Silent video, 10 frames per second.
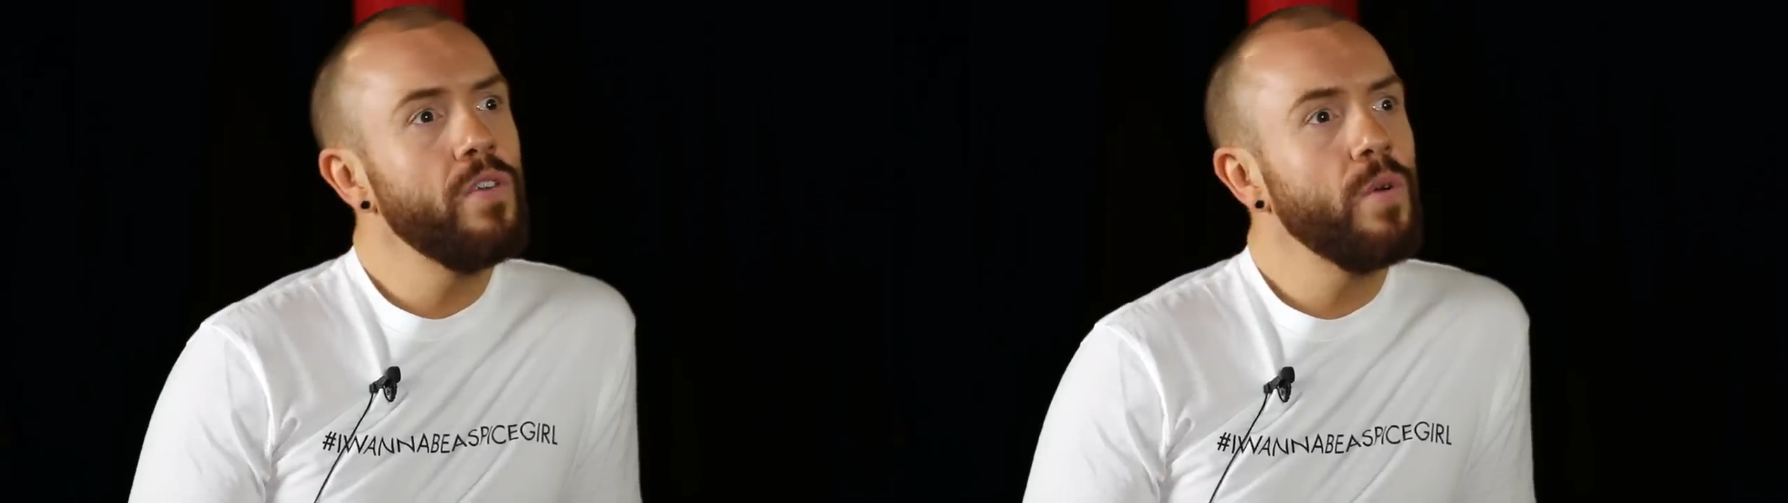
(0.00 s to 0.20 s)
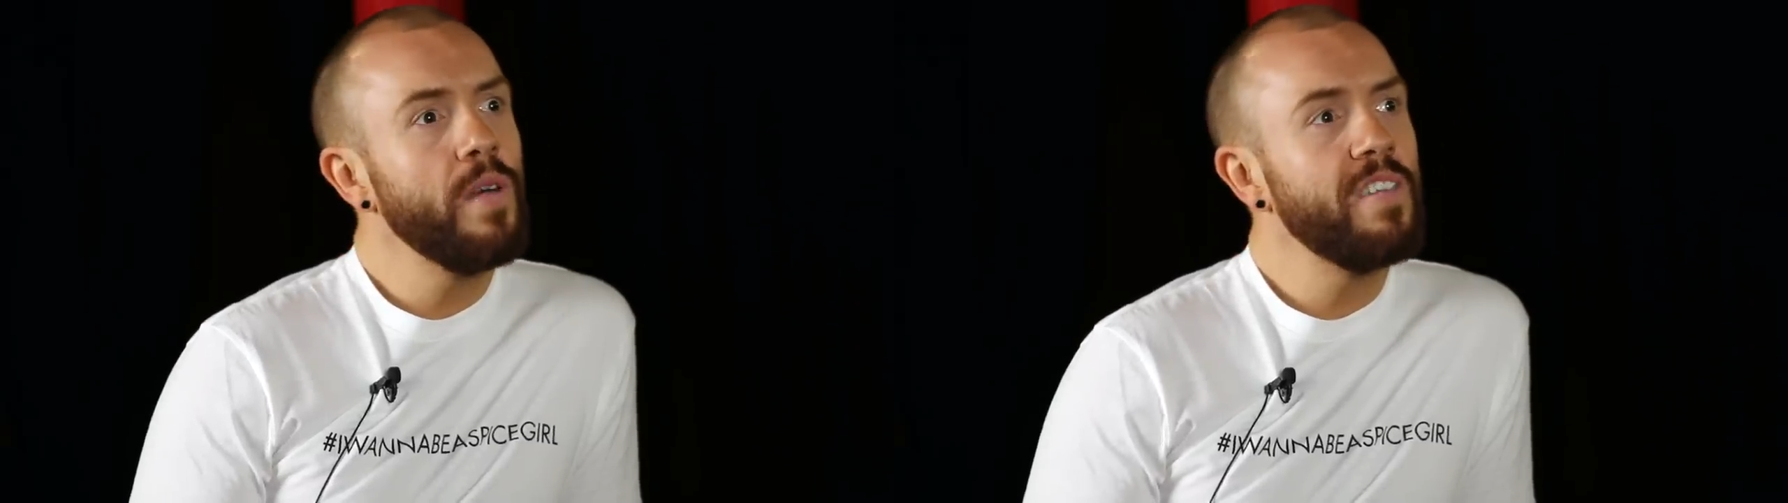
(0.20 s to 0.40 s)

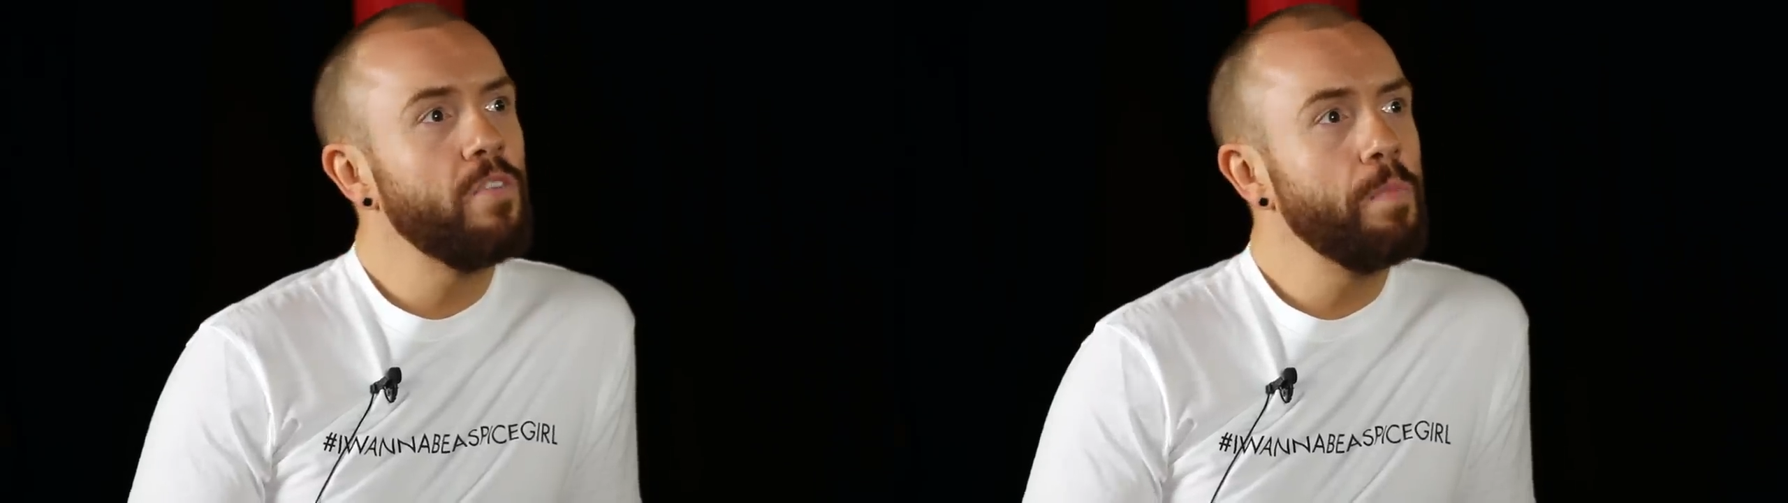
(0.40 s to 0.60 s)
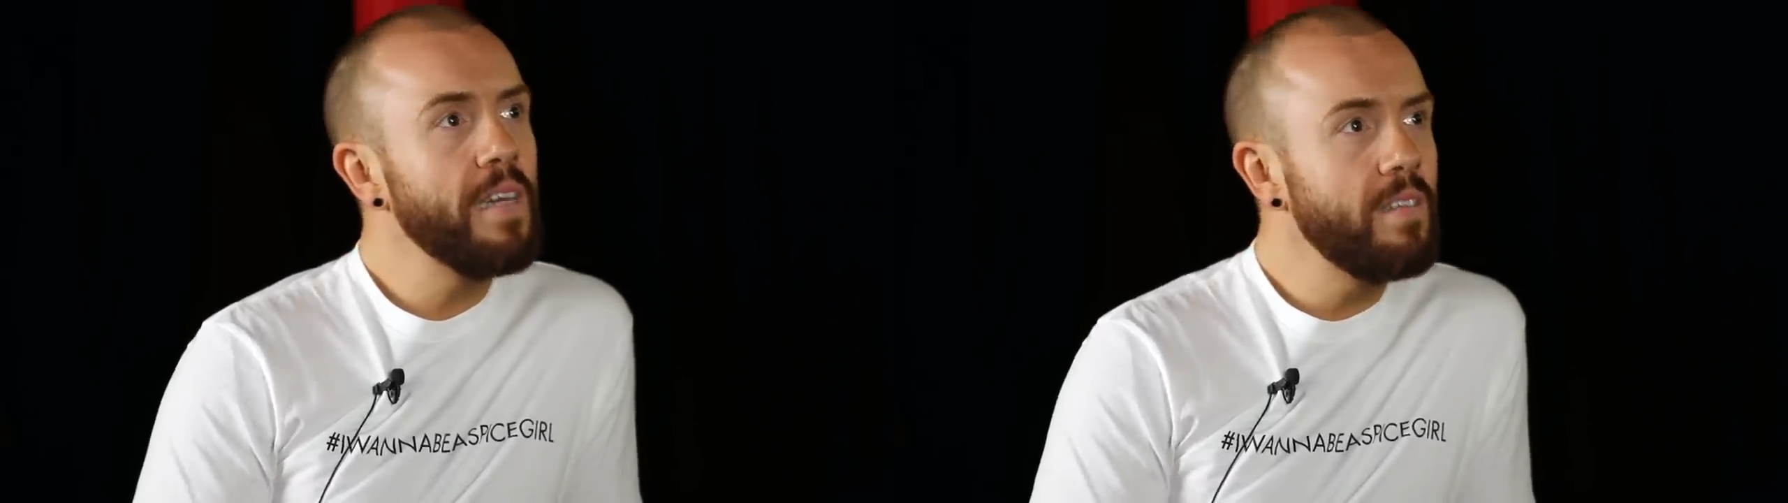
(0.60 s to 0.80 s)
you know, it
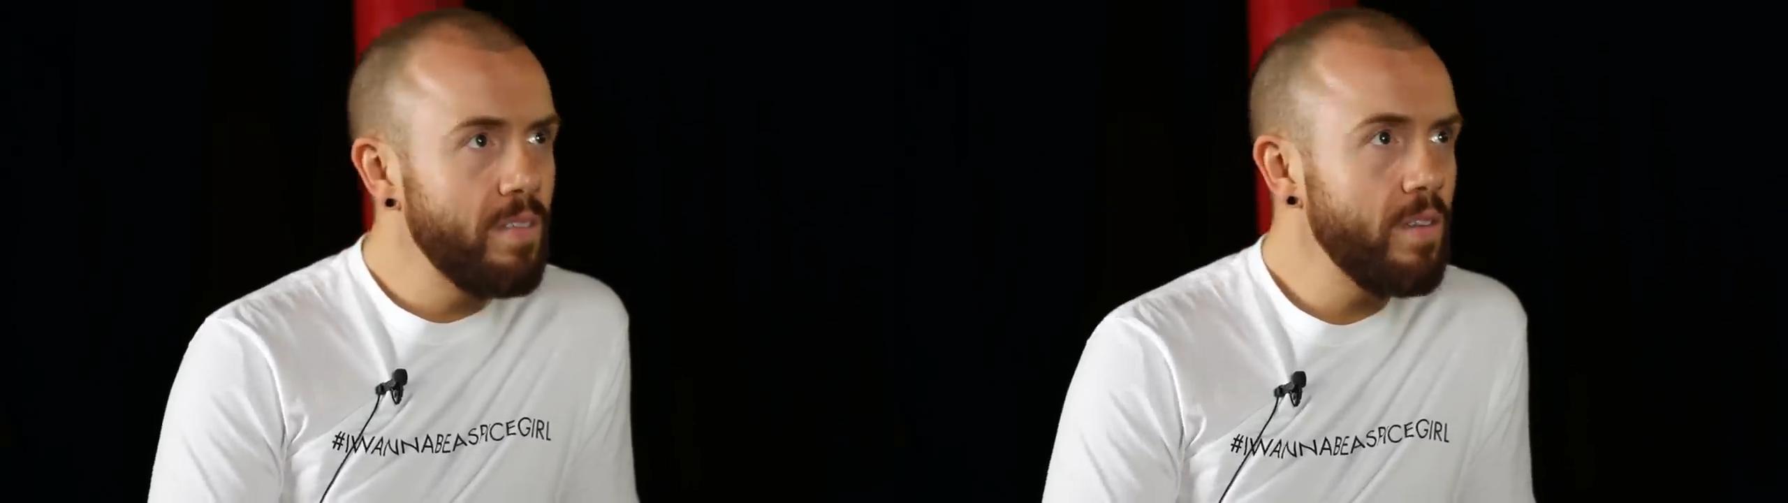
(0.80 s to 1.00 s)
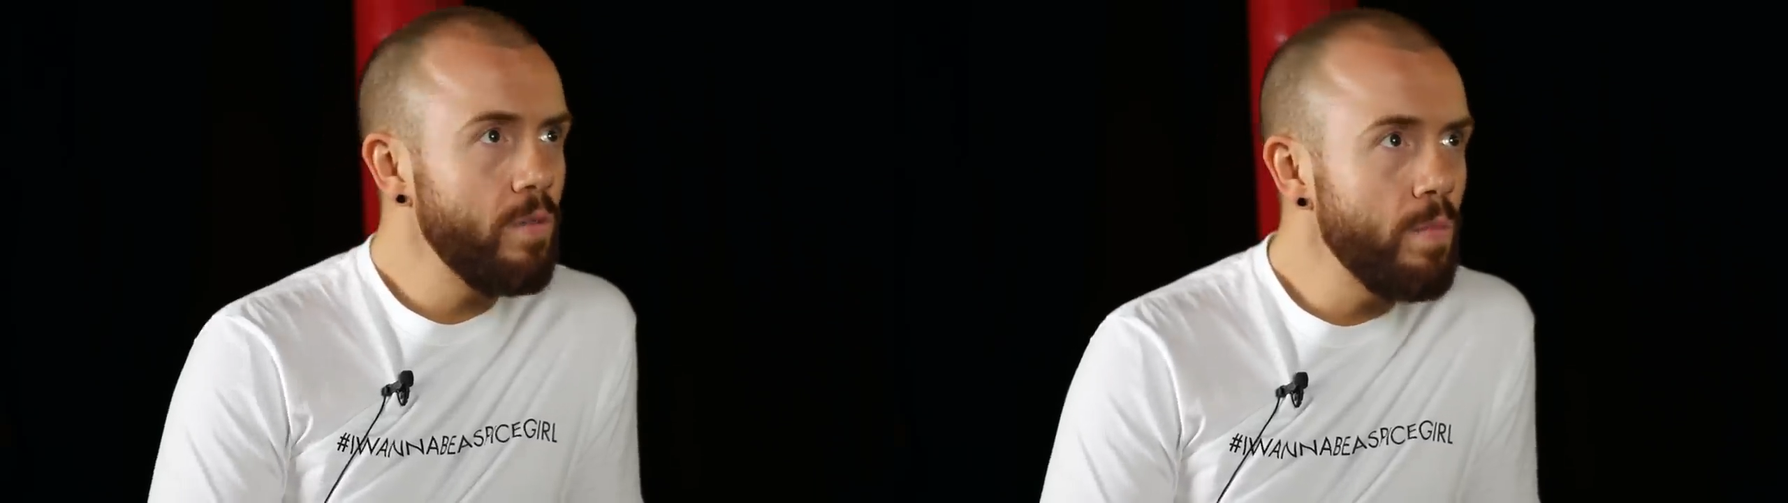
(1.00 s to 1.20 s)
speaks
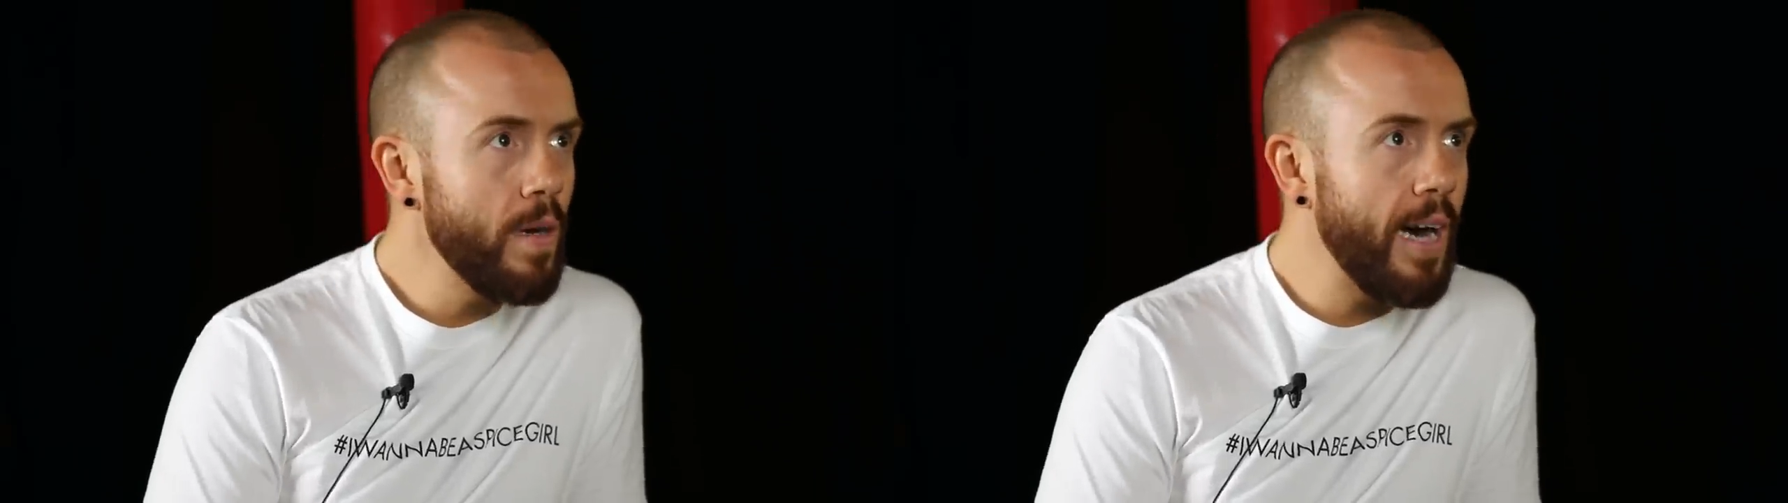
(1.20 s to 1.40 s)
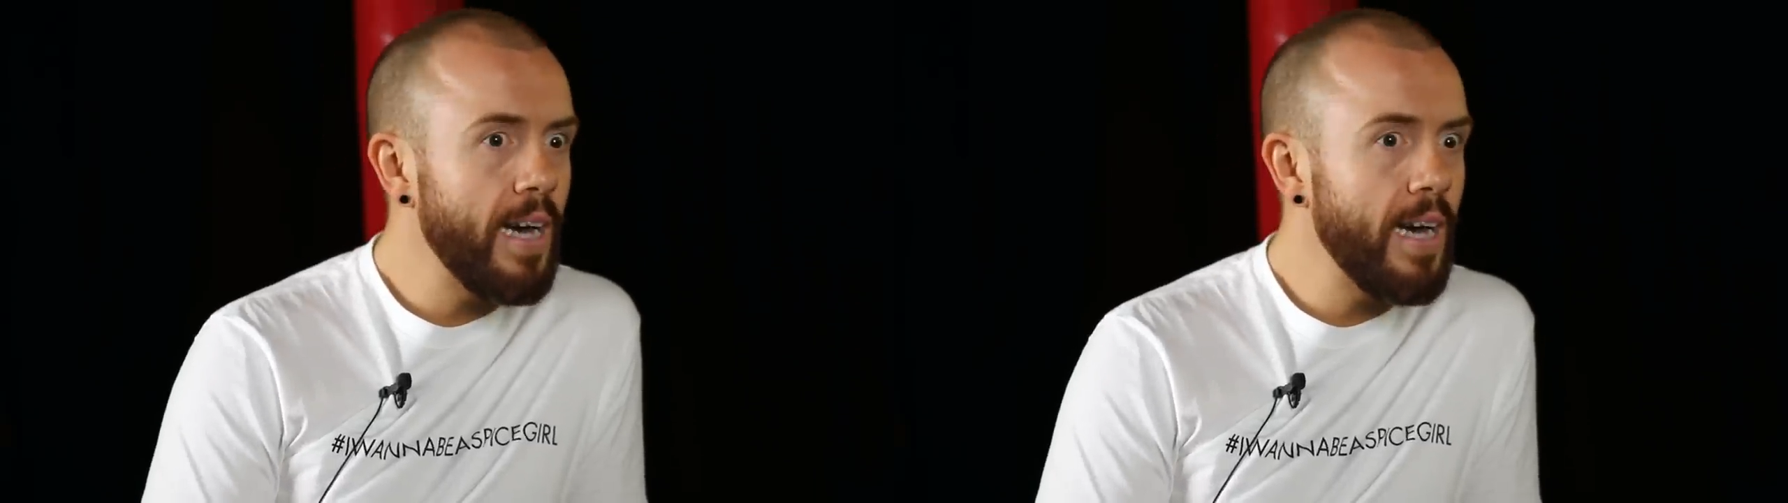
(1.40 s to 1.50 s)
to them,